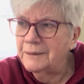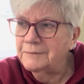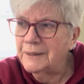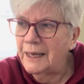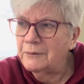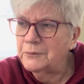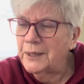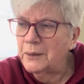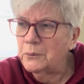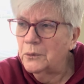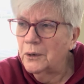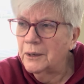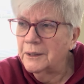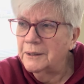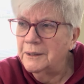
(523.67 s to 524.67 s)
how would that
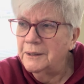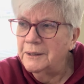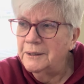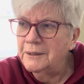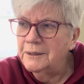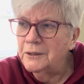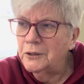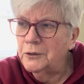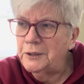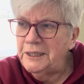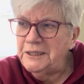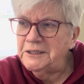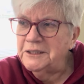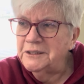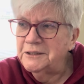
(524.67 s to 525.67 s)
work? her
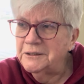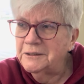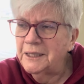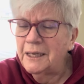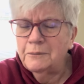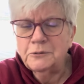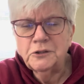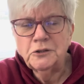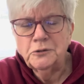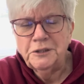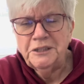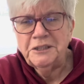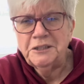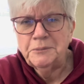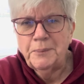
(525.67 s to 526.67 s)
niece's, yeah, it was her
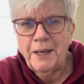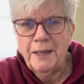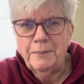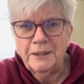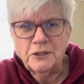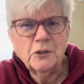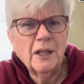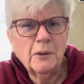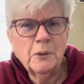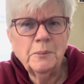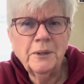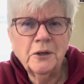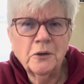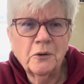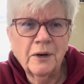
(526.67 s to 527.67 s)
niece's baby. So that would
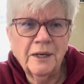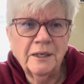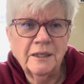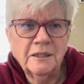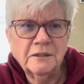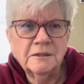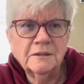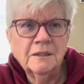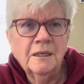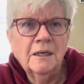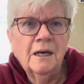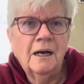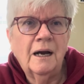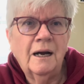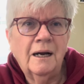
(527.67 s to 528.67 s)
be her great niece.
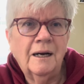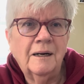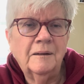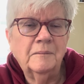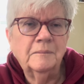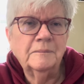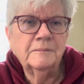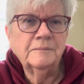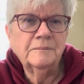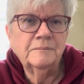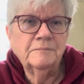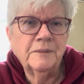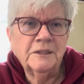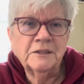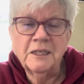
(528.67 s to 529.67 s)
Um,
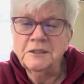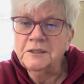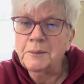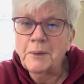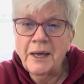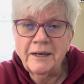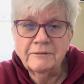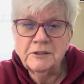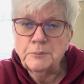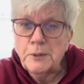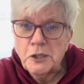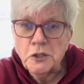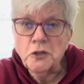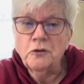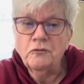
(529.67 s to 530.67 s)
is on some kind of
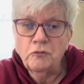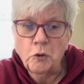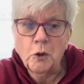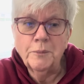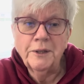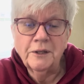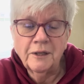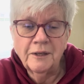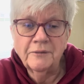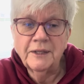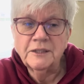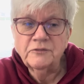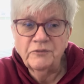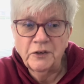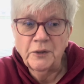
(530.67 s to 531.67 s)
special formula
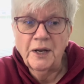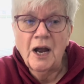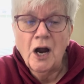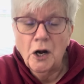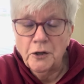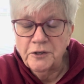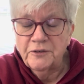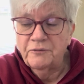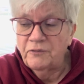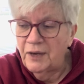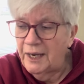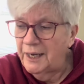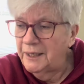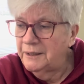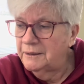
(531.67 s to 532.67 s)
that's very hard to
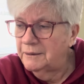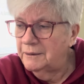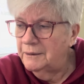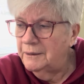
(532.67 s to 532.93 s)
find.